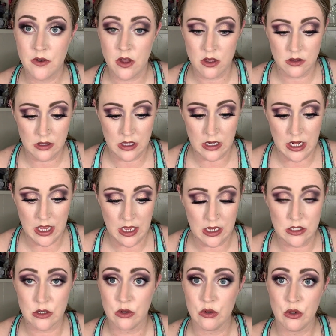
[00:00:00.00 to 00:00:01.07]
fault that I
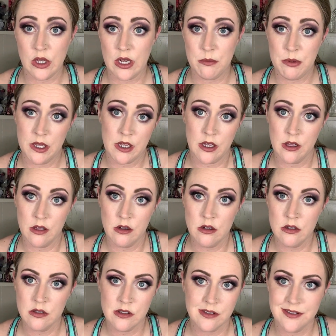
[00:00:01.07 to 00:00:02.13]
don't know how to pick
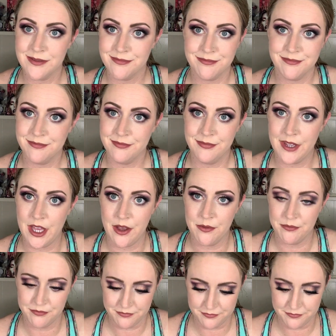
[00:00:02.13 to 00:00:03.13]
colors? No.